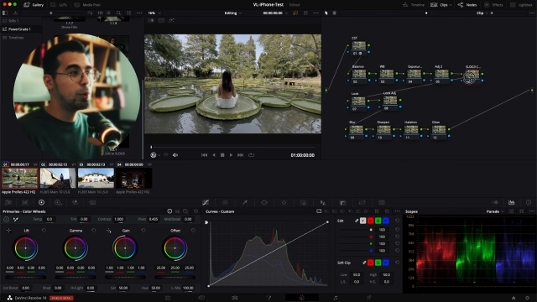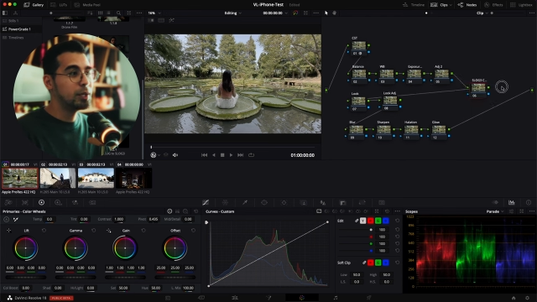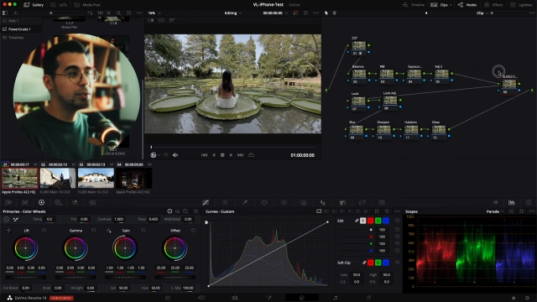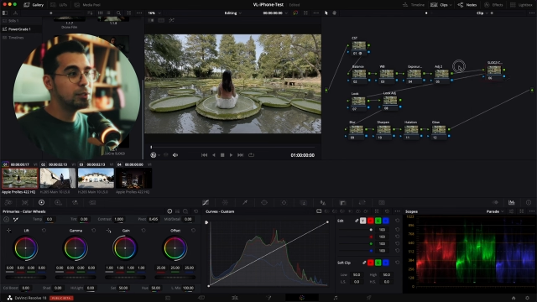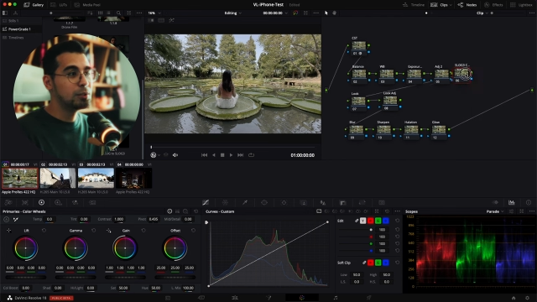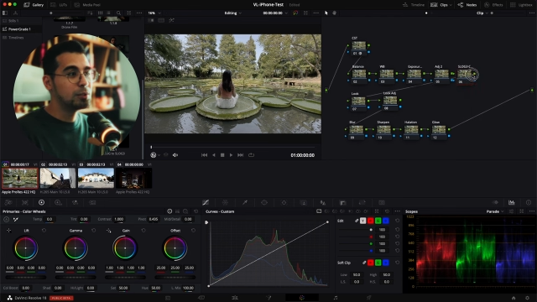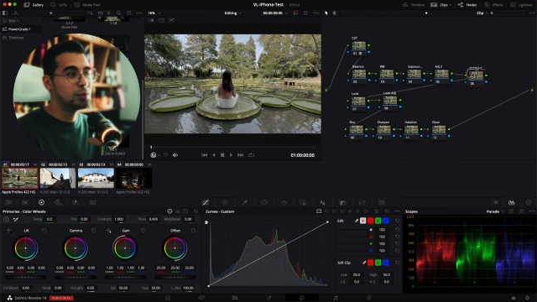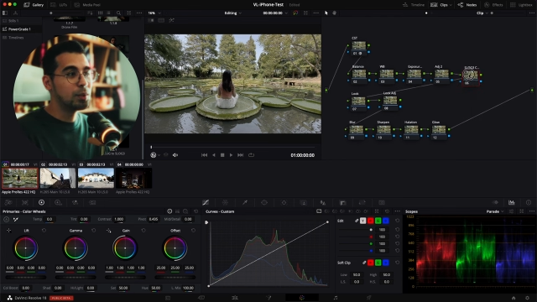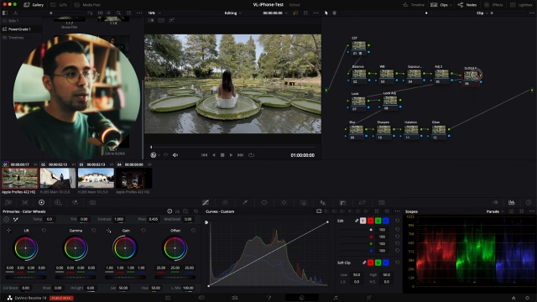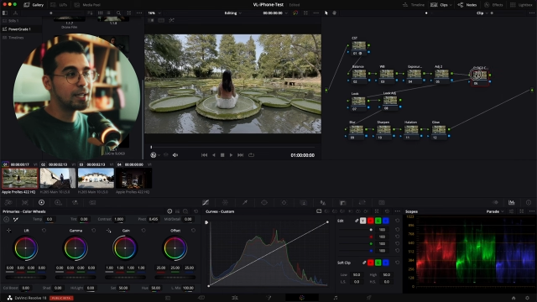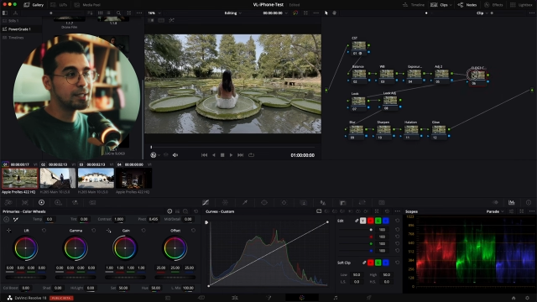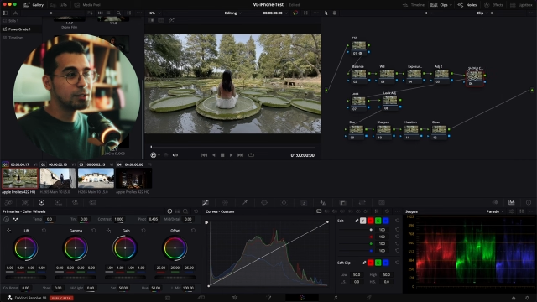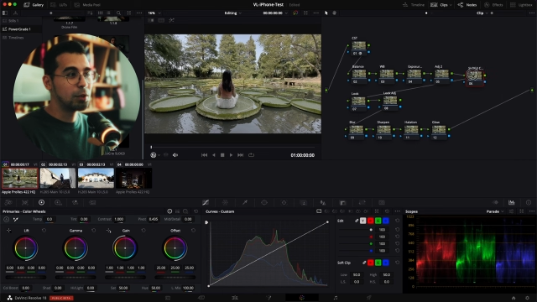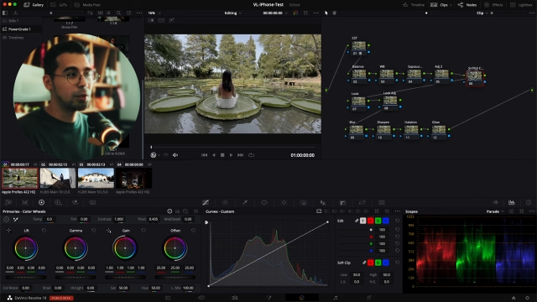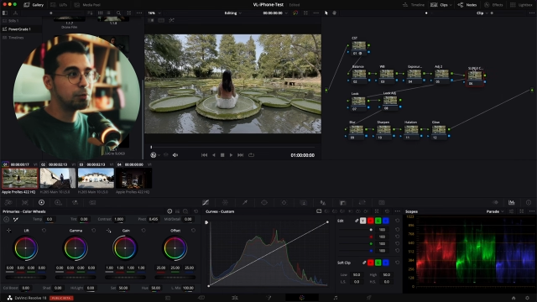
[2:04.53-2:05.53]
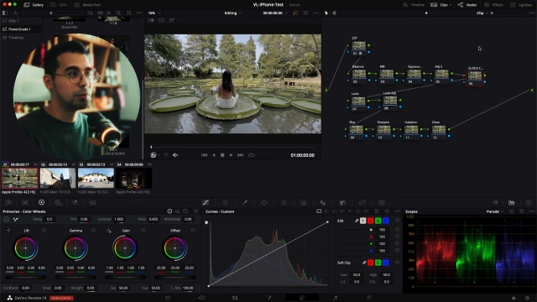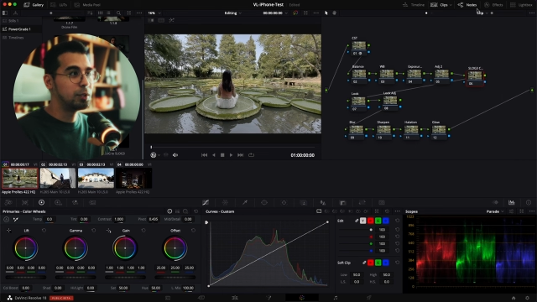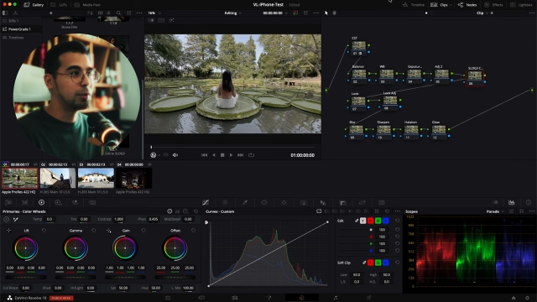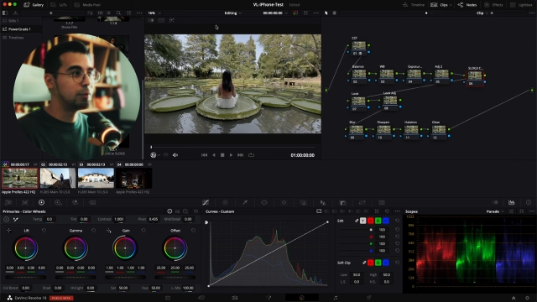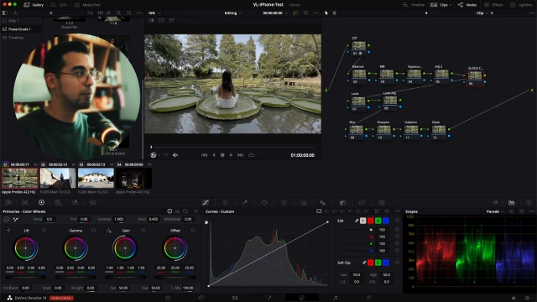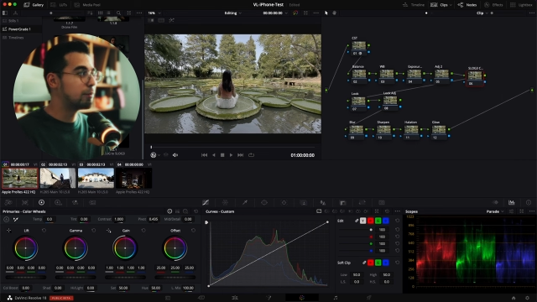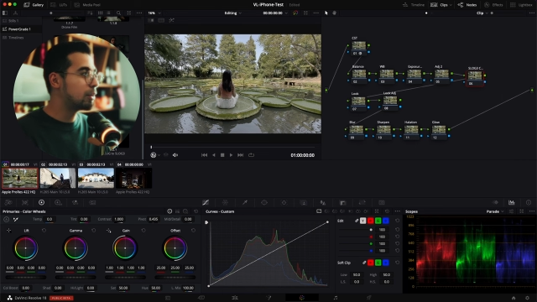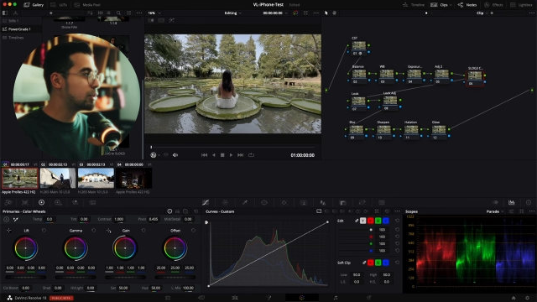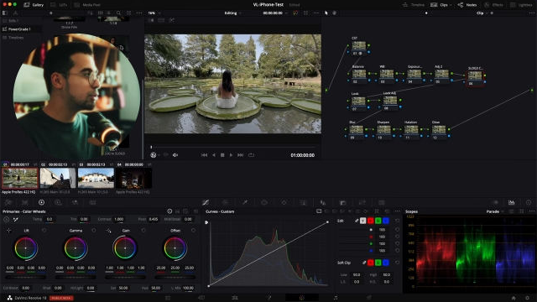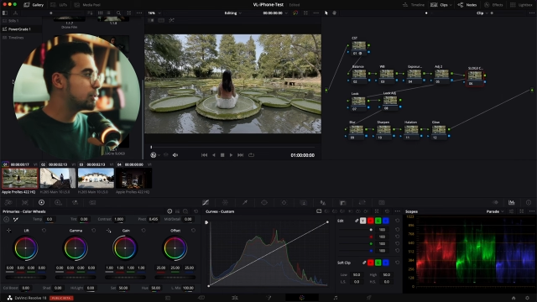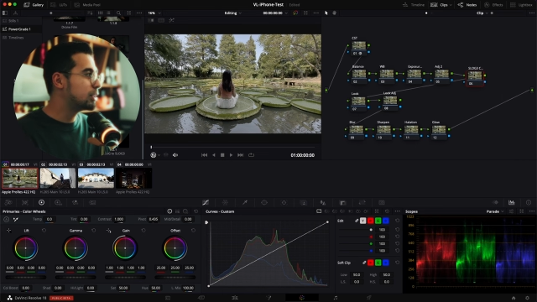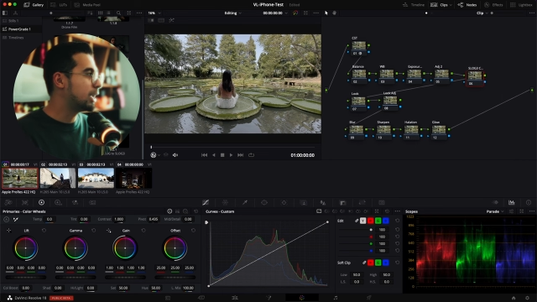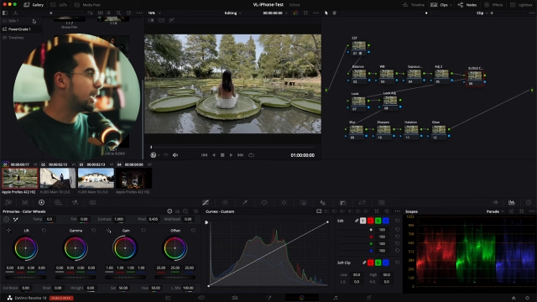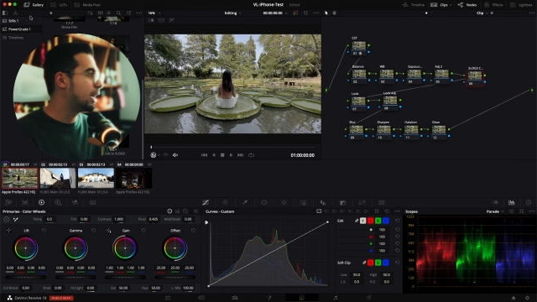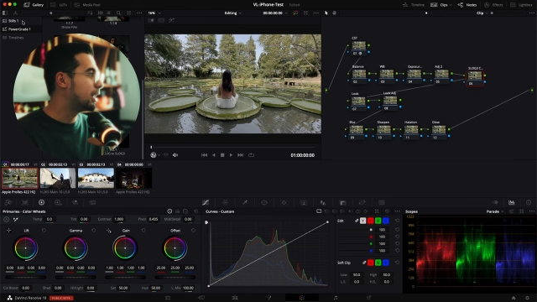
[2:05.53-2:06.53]
into S-Log3 conversion
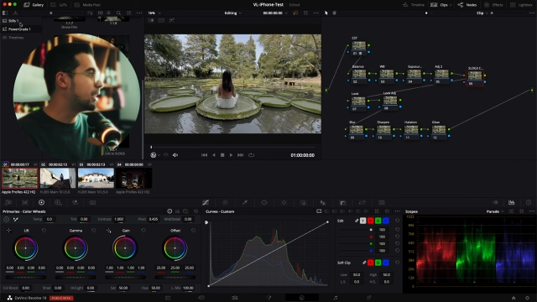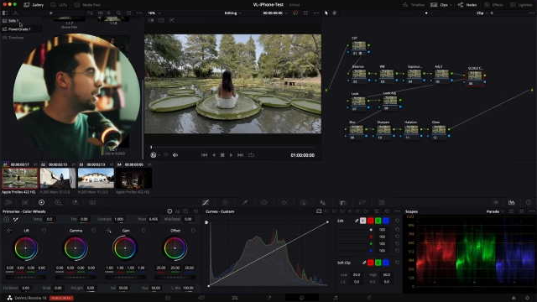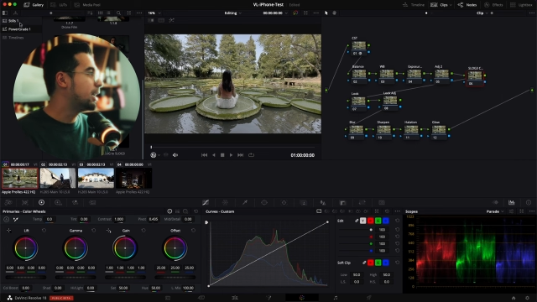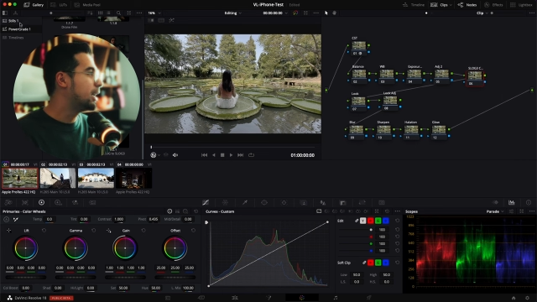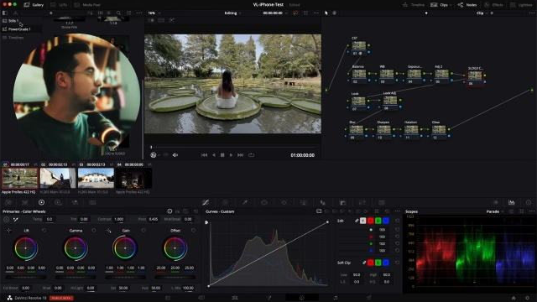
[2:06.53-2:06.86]
again.